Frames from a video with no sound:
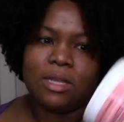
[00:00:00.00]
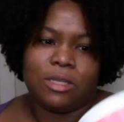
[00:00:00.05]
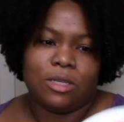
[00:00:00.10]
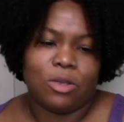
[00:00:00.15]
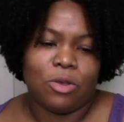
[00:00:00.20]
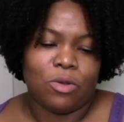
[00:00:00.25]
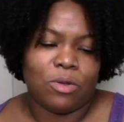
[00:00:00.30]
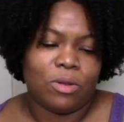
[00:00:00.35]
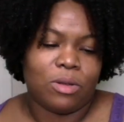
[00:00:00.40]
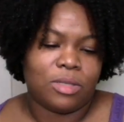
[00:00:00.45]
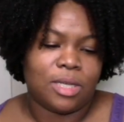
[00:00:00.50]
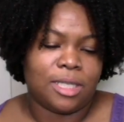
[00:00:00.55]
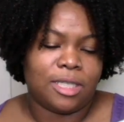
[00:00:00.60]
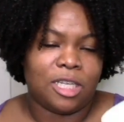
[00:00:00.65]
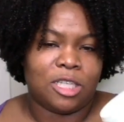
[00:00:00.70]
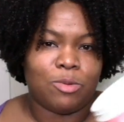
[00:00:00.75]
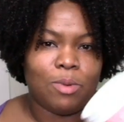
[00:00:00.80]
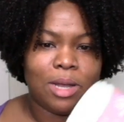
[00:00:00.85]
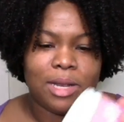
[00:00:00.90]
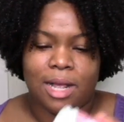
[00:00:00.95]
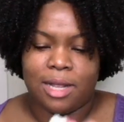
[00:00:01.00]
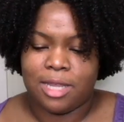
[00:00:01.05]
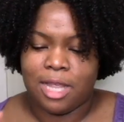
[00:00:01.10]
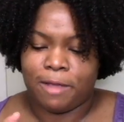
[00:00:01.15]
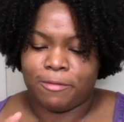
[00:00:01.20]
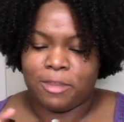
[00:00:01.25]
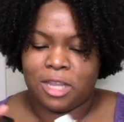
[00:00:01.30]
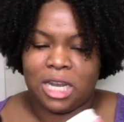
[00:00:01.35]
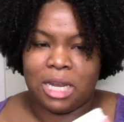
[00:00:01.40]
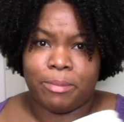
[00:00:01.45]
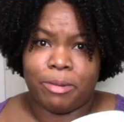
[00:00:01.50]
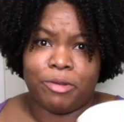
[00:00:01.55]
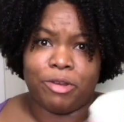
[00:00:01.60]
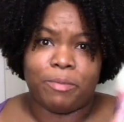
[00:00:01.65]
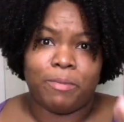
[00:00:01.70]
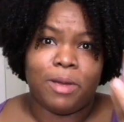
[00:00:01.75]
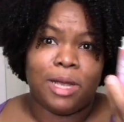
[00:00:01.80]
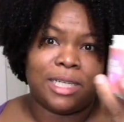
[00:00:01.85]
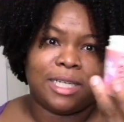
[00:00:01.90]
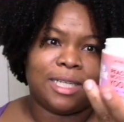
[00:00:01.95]
So this is one I'll definitely be
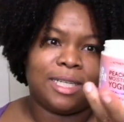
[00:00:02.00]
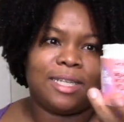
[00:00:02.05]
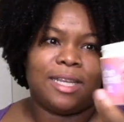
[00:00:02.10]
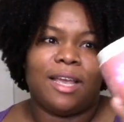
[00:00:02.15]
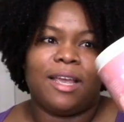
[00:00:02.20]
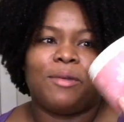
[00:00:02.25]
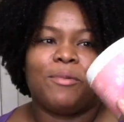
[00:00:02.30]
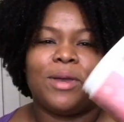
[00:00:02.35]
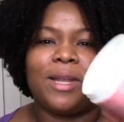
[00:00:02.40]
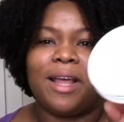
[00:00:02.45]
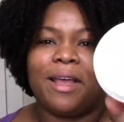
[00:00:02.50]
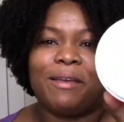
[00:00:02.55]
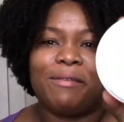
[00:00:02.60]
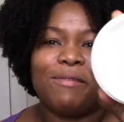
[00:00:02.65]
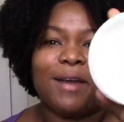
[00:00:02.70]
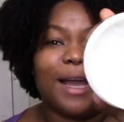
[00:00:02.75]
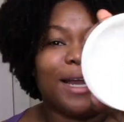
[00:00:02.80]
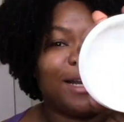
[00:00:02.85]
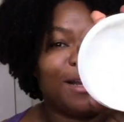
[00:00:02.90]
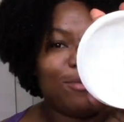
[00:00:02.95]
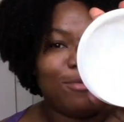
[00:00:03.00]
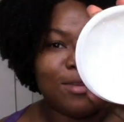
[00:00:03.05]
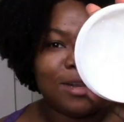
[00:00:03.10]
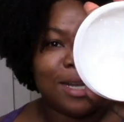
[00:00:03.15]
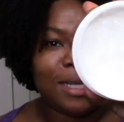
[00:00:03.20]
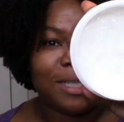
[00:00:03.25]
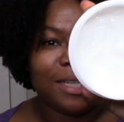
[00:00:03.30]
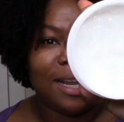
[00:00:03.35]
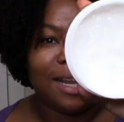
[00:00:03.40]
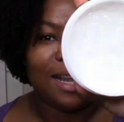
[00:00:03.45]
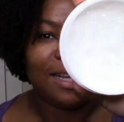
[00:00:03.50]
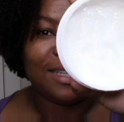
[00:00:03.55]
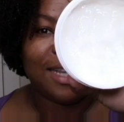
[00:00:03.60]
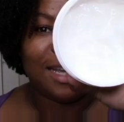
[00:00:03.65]
repurchasing when I finally finish it because